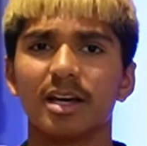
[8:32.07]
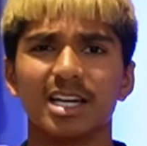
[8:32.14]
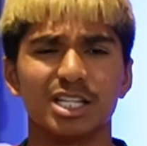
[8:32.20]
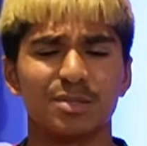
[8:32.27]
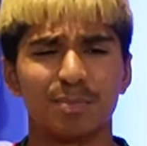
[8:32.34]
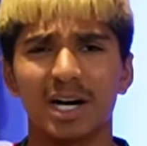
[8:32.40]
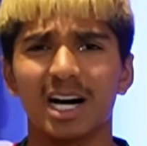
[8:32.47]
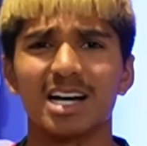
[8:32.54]

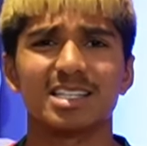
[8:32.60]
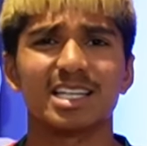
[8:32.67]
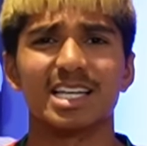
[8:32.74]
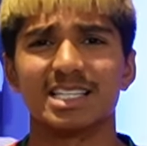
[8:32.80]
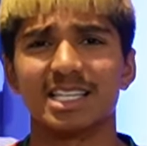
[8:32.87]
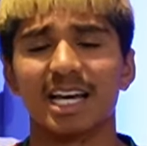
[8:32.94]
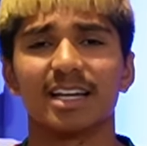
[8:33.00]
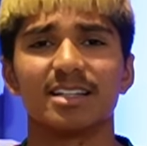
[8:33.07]
His passing
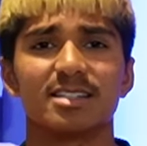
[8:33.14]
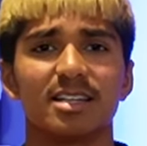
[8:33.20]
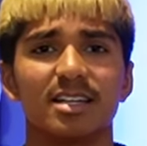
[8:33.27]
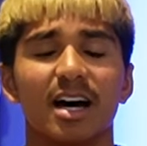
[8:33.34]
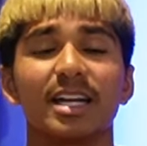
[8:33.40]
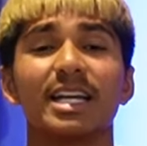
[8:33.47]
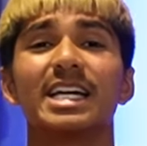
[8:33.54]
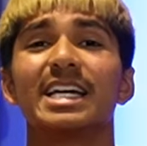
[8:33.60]
is second to
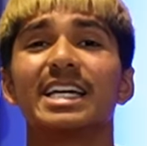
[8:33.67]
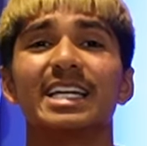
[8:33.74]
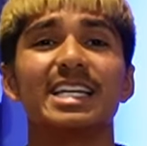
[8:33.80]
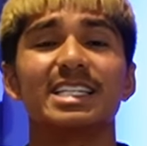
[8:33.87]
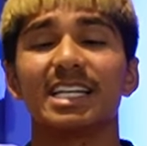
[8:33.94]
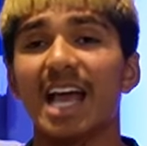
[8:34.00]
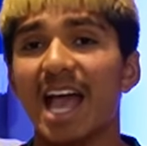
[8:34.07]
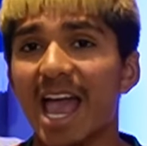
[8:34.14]
none.
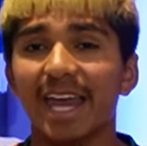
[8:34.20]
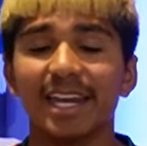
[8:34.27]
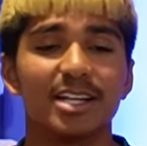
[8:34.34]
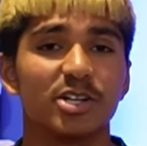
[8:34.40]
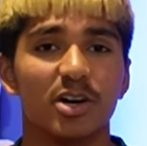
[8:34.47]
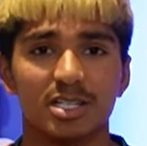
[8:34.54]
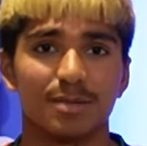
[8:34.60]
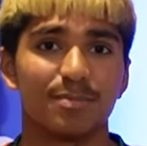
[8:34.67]
He's an
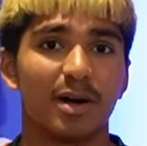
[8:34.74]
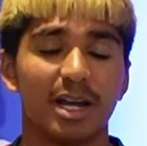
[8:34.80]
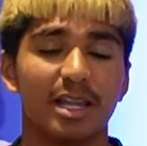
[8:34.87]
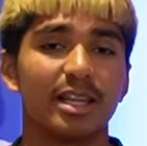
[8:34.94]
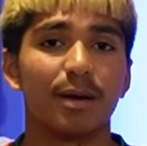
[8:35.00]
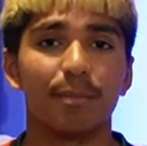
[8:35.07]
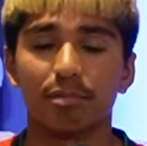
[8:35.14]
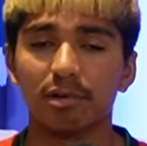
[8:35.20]
energizer bunny
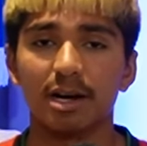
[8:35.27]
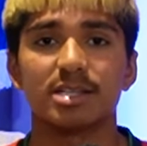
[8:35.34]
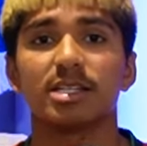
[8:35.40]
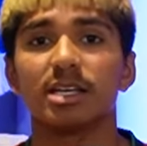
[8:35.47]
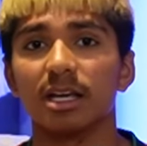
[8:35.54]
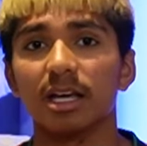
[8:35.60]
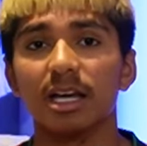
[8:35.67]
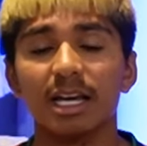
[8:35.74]
in there,
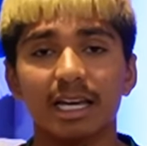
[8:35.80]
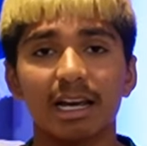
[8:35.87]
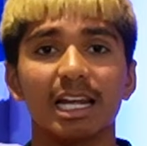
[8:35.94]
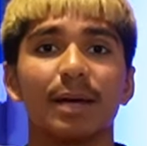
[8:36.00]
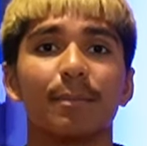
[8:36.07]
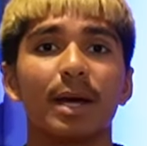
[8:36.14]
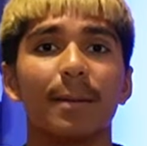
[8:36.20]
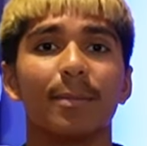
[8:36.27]
pressing,
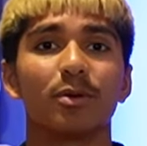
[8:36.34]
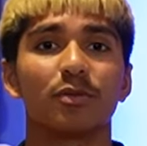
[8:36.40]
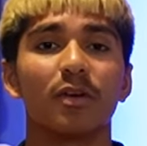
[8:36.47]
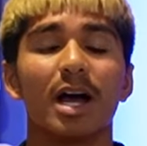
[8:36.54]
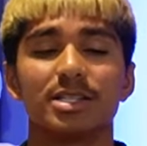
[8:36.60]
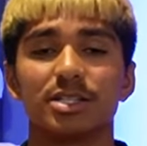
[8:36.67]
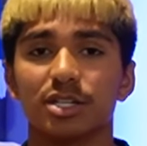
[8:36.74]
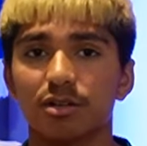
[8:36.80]
getting in people's
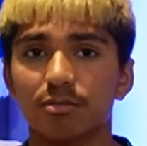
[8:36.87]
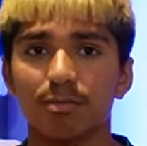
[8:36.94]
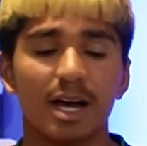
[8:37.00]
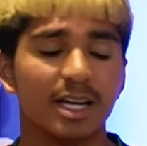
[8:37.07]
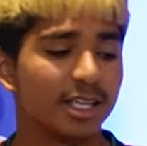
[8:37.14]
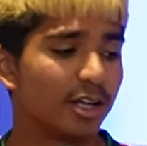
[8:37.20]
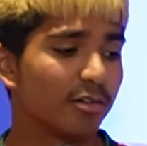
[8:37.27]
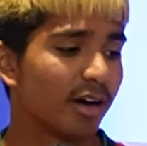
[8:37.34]
faces,
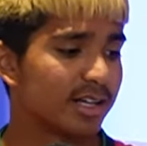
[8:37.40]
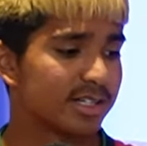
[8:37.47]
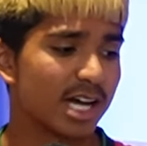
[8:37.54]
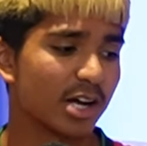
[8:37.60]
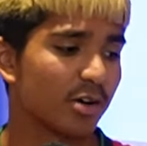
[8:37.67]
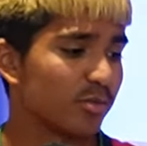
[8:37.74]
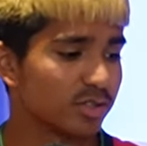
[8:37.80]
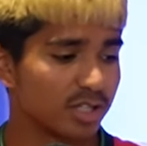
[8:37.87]
making great
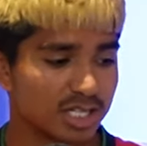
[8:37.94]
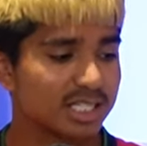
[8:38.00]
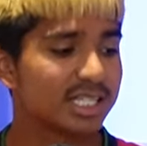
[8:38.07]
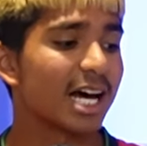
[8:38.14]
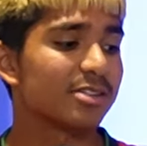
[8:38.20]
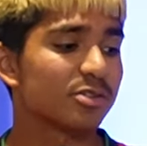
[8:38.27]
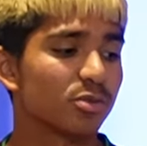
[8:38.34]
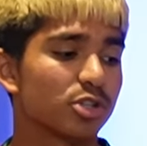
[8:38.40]
tackles. The
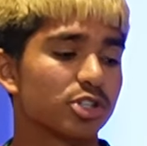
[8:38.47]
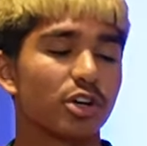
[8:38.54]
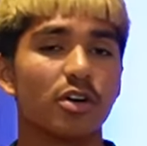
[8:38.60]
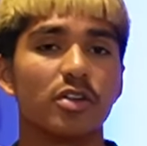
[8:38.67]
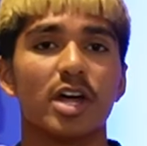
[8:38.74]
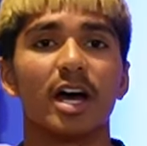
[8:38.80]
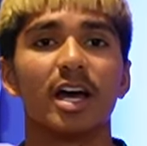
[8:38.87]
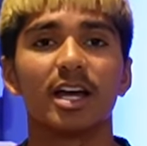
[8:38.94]
stats all
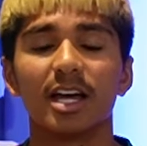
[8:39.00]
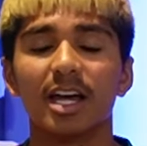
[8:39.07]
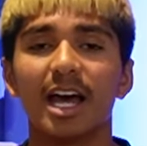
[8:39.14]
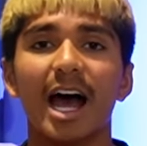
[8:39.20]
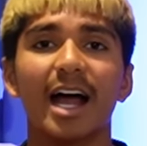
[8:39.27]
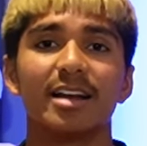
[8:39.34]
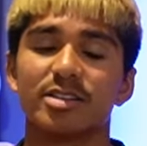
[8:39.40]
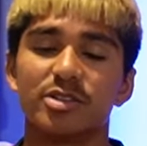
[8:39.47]
show that.
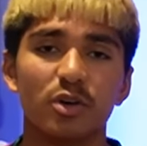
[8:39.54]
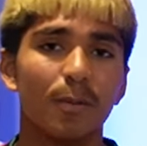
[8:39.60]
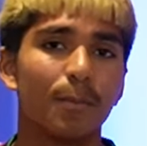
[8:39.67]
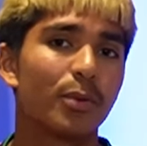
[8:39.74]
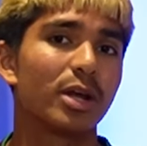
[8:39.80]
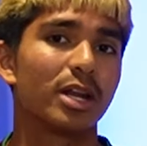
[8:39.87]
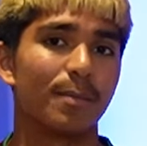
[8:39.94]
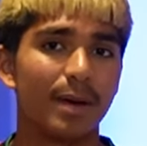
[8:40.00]
And has not
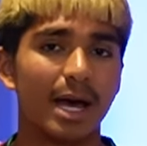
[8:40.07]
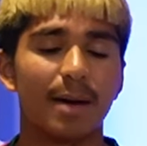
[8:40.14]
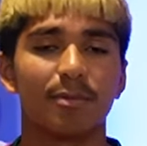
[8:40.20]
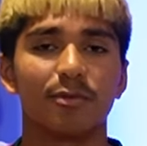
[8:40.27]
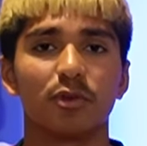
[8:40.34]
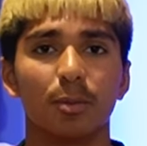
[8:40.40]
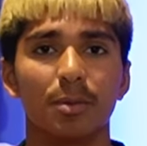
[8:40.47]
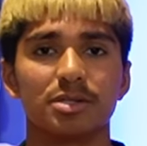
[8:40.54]
put in a bad
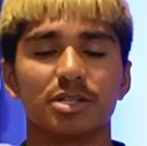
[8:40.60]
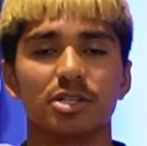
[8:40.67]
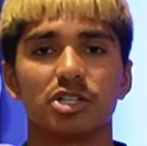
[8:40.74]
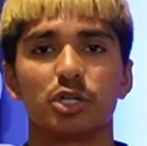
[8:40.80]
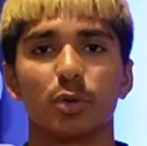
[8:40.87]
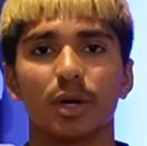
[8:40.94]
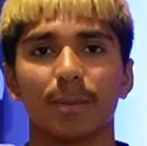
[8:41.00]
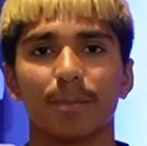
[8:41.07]
performance since
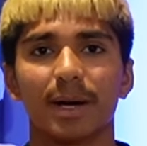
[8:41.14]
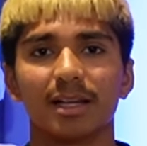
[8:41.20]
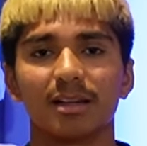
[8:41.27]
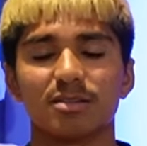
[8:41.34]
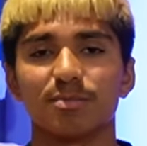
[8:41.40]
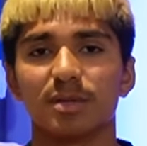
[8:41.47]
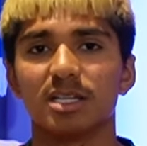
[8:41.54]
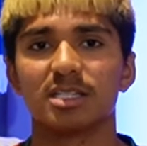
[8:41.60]
joining
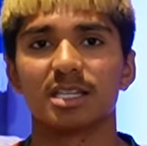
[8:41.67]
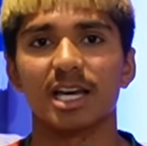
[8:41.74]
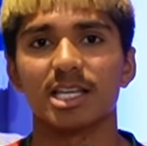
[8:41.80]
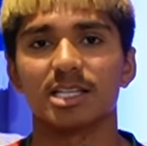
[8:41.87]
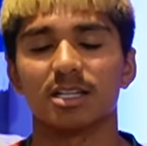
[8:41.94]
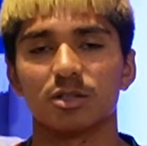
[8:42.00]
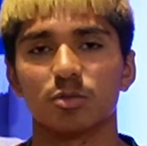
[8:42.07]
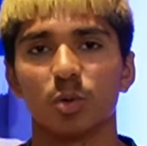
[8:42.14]
Palace
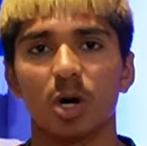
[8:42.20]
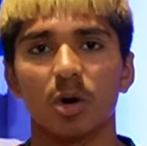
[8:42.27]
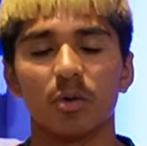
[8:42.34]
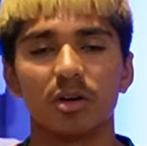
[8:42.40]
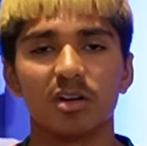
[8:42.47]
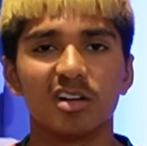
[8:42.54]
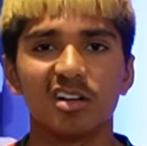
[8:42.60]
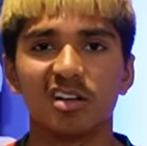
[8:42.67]
mid-season as well.